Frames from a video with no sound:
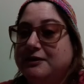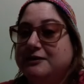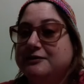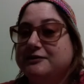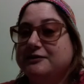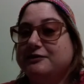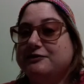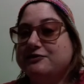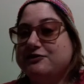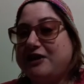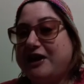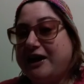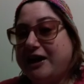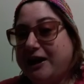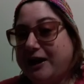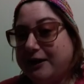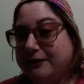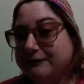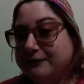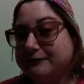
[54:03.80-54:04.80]
There's
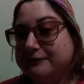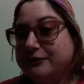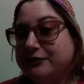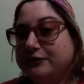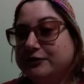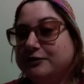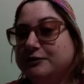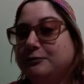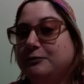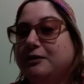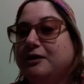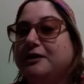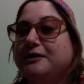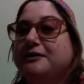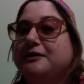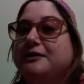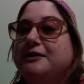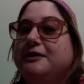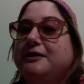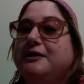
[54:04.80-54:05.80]
have everything you want
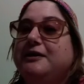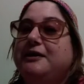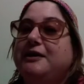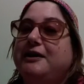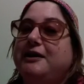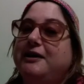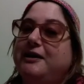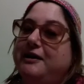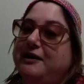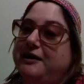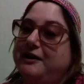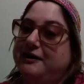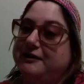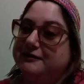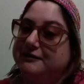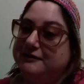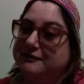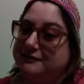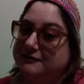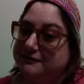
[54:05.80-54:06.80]

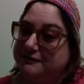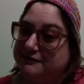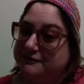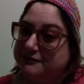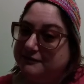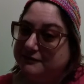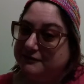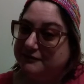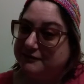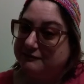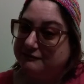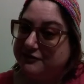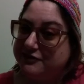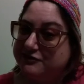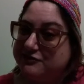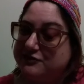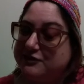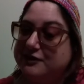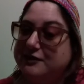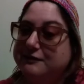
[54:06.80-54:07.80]
and
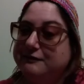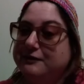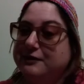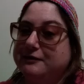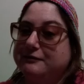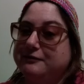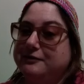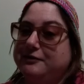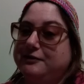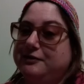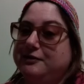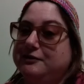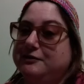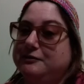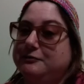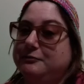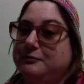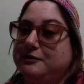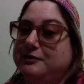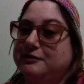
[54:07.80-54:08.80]
receive everything
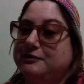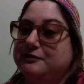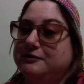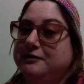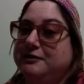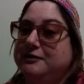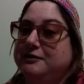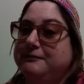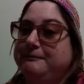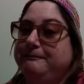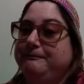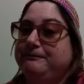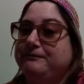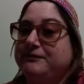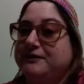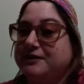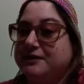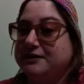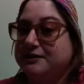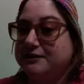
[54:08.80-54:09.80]
you want.
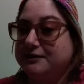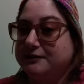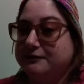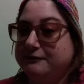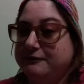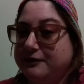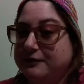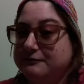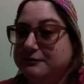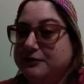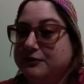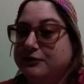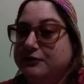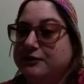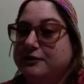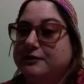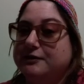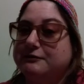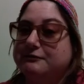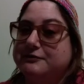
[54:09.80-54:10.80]
Give
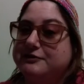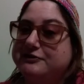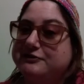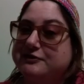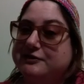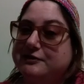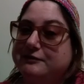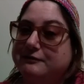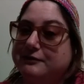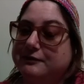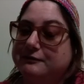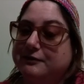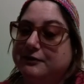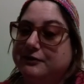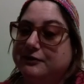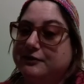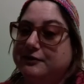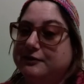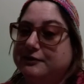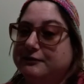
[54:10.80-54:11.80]
everything, receive
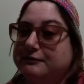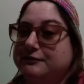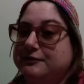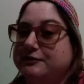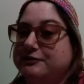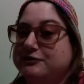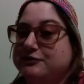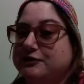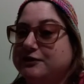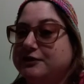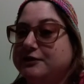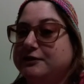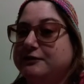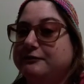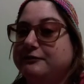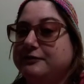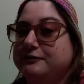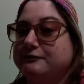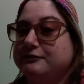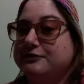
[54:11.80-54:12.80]
everything. If there's a
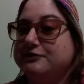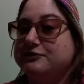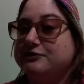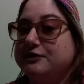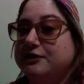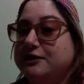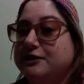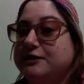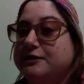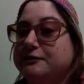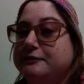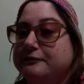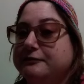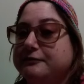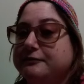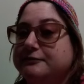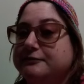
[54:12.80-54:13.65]
give and receive,